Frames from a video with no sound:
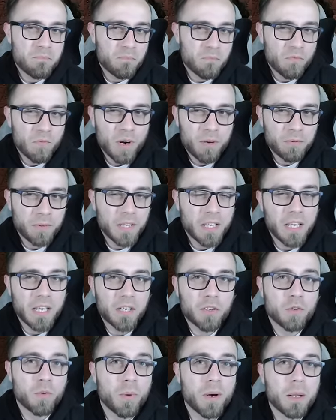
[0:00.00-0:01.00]
roughly
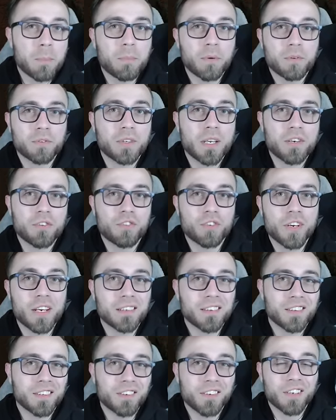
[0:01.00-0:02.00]
like twenty percent
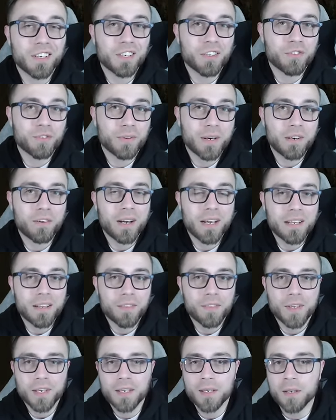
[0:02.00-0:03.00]
chance that you're going to trigger
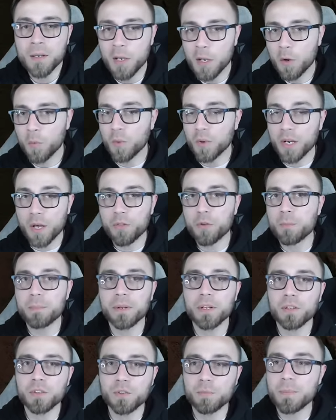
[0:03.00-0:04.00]
anything, when other
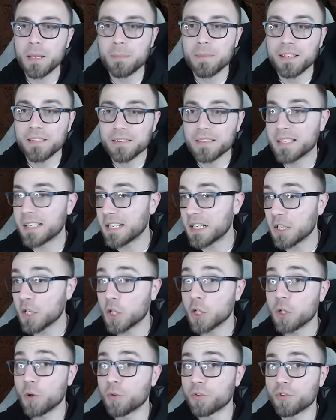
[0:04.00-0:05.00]
builds may be sitting
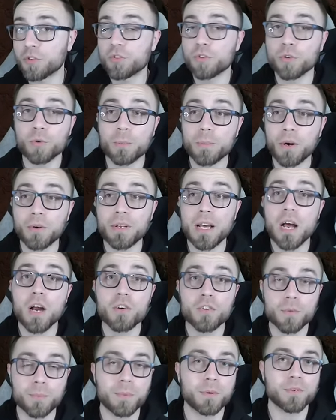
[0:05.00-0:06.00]
closer to about one
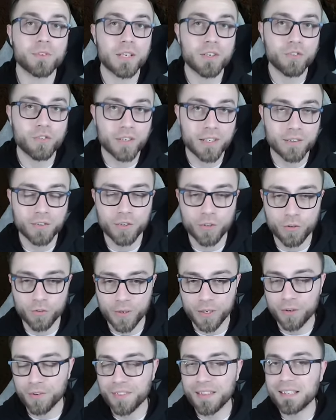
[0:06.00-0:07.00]
hundred percent chance to
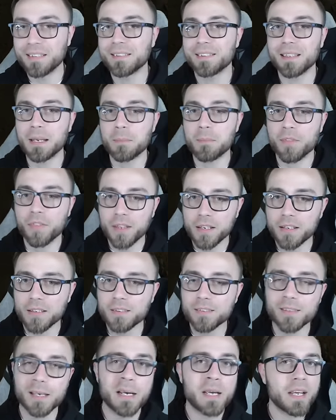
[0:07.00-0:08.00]
trigger these same
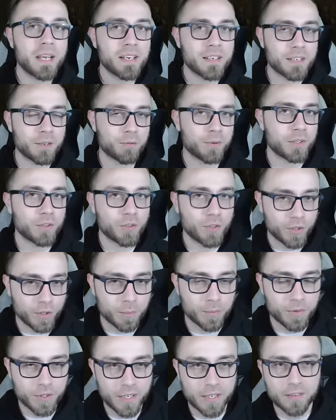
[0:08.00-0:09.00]
things in different
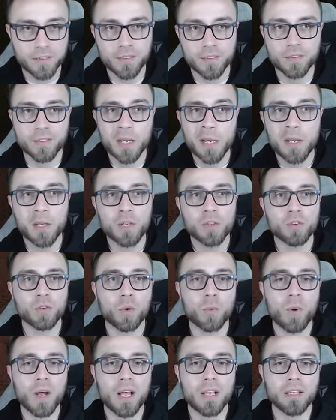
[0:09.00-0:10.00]
circumstances.
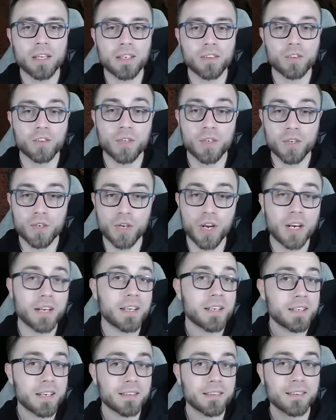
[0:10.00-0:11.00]
So while it's
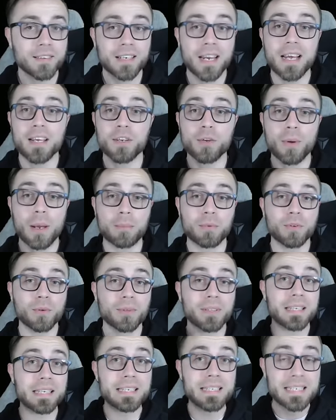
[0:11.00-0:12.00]
not a dead stat and you
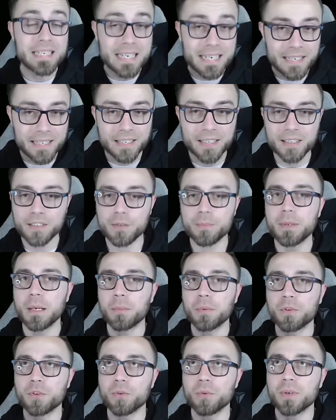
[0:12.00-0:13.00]
absolutely need it to be
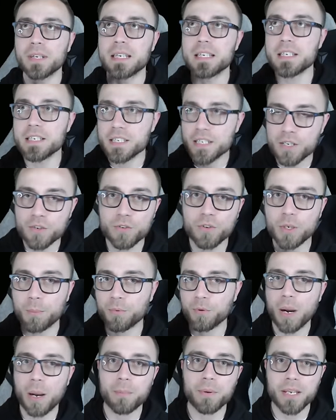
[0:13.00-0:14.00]
able to continue to
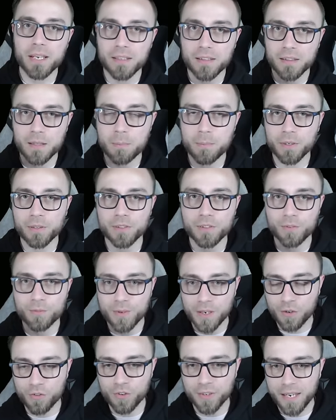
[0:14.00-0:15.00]
propagate the build's
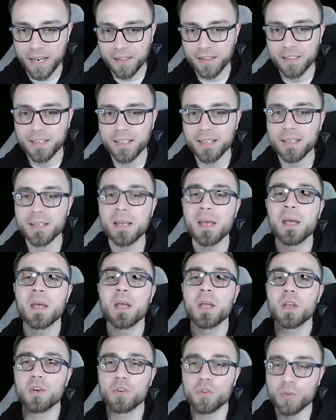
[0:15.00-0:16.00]
functionality,
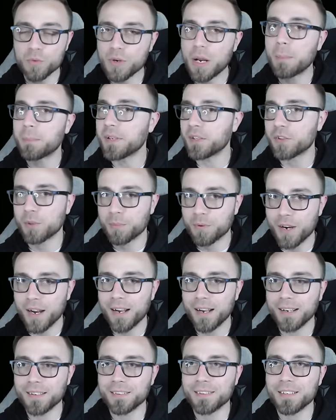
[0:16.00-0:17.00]
do not be
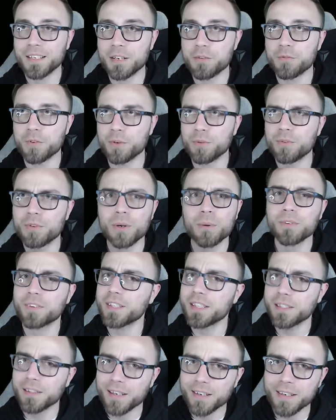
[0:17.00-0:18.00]
surprised if you don't
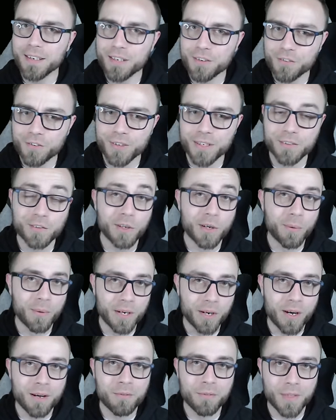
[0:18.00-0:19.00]
see lucky hit chance
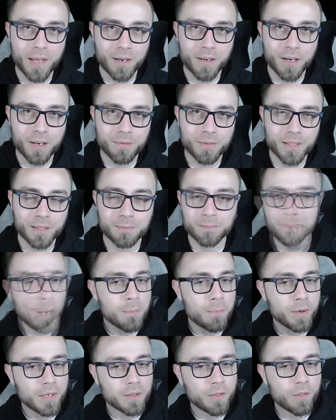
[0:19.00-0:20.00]
going off that often. I
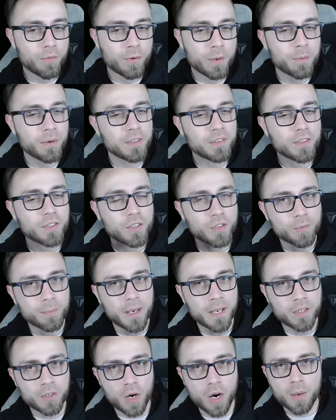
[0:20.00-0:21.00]
am putting the three points into
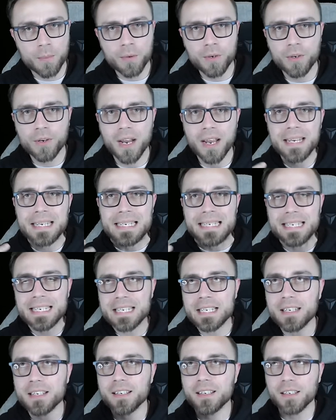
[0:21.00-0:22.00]
spiked armor. I
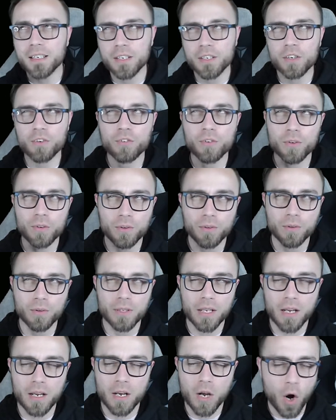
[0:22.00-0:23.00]
need an
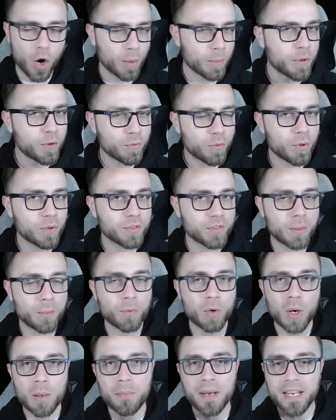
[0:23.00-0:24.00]
additional uh, armor roll
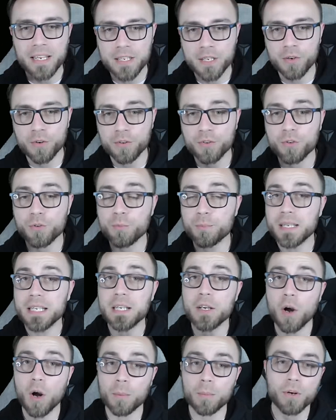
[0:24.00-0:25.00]
somewhere on my gear to
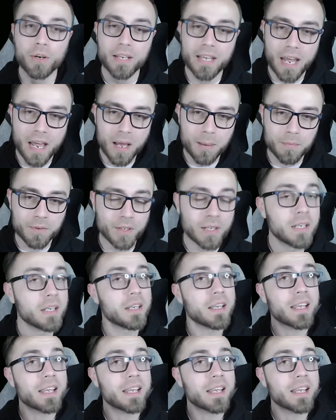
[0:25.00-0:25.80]
be armor capped.